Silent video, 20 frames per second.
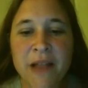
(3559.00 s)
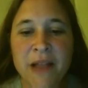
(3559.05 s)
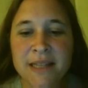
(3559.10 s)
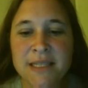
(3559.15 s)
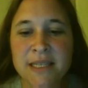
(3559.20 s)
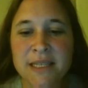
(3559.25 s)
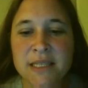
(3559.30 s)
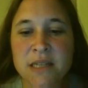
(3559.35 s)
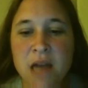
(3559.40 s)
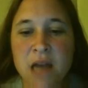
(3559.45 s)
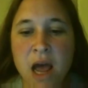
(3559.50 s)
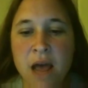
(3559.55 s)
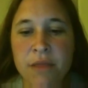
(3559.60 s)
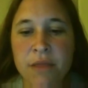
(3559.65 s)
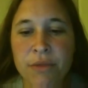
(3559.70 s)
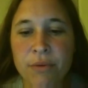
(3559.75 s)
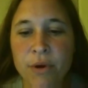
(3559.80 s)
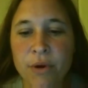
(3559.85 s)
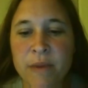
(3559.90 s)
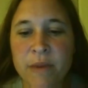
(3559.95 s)
is not
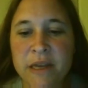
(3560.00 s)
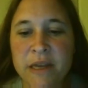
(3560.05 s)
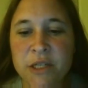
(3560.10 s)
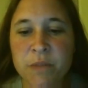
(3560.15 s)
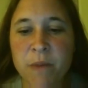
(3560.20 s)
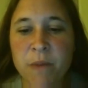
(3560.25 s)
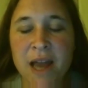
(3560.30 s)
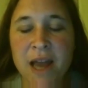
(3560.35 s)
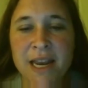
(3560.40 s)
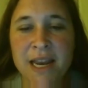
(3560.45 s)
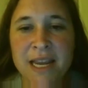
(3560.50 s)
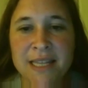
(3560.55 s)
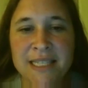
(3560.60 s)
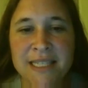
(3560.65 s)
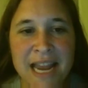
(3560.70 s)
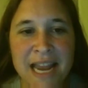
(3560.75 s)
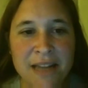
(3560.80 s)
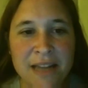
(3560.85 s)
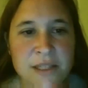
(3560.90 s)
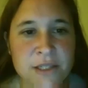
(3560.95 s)
through Beachbody.
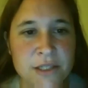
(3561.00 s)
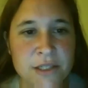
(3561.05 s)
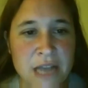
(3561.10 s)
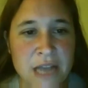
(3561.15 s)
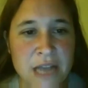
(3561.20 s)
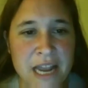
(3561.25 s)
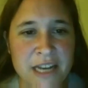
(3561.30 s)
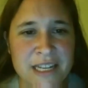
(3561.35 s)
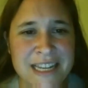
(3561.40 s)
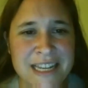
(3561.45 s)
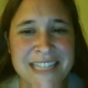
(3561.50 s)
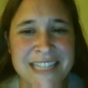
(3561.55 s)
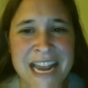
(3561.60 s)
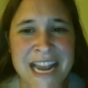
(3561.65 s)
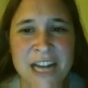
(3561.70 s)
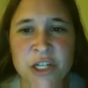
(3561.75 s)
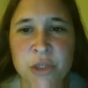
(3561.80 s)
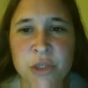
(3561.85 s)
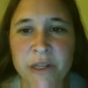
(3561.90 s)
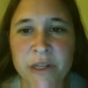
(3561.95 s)
It's
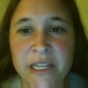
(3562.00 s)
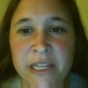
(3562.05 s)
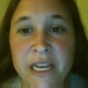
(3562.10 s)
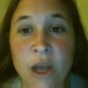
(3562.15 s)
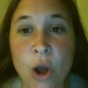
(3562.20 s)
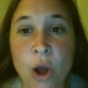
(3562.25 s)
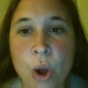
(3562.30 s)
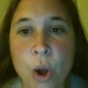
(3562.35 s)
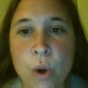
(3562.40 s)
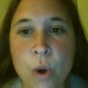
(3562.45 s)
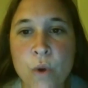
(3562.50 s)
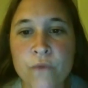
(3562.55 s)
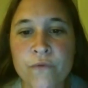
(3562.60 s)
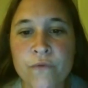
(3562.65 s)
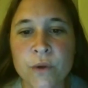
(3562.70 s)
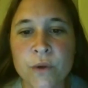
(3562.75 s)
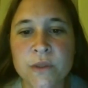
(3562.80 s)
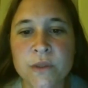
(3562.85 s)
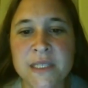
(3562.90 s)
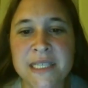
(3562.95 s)
actually a whole
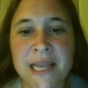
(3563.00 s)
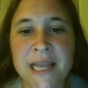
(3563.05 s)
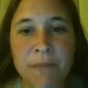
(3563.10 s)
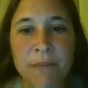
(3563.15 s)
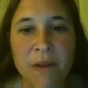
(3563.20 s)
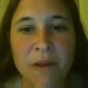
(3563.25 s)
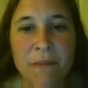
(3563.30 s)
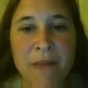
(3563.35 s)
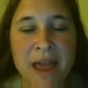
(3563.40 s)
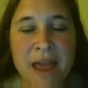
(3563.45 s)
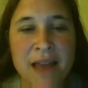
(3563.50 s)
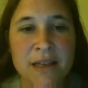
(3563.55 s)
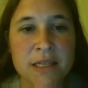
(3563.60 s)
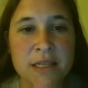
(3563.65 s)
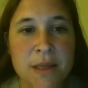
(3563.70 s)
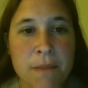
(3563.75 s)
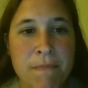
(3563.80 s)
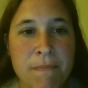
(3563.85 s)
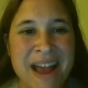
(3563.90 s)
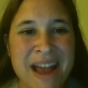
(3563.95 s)
food supplement
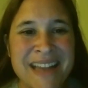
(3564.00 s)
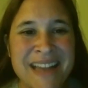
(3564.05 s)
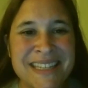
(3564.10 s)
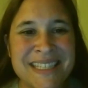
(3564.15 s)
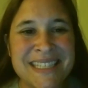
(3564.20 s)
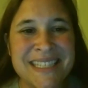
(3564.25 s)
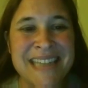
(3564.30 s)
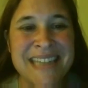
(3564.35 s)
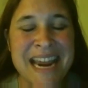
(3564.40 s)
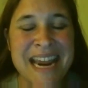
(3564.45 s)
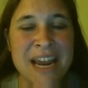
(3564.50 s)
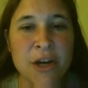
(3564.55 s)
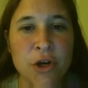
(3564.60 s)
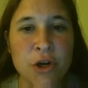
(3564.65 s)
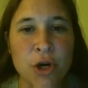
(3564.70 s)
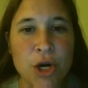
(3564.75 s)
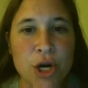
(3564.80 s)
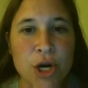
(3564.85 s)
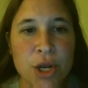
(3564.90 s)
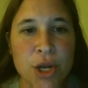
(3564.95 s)
by
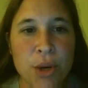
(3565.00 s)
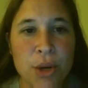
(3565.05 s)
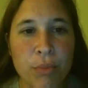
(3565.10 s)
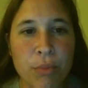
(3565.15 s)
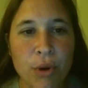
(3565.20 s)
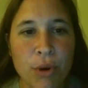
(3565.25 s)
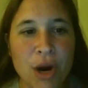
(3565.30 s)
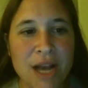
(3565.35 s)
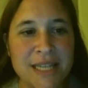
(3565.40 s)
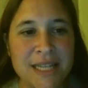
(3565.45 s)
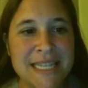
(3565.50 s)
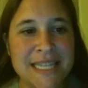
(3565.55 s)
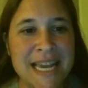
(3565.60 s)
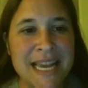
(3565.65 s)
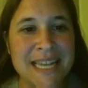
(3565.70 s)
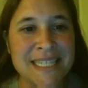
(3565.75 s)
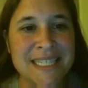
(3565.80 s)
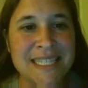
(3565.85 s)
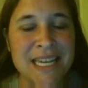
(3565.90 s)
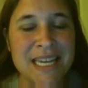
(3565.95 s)
Standard
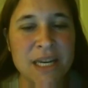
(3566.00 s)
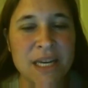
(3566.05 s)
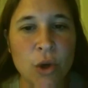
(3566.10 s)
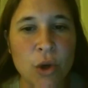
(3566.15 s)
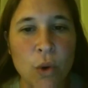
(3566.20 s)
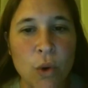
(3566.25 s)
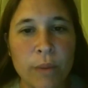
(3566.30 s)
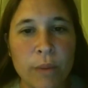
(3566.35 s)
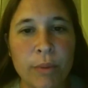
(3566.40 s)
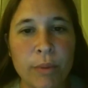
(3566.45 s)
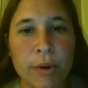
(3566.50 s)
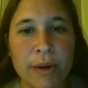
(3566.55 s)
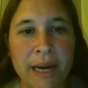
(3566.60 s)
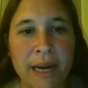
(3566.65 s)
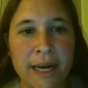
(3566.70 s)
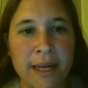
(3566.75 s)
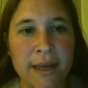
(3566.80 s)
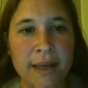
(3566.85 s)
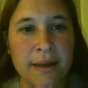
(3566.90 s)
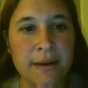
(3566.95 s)
Process
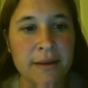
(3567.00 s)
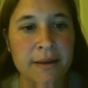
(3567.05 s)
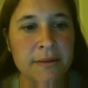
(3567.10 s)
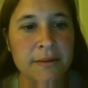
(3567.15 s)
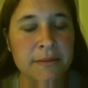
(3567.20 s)
Incorporated.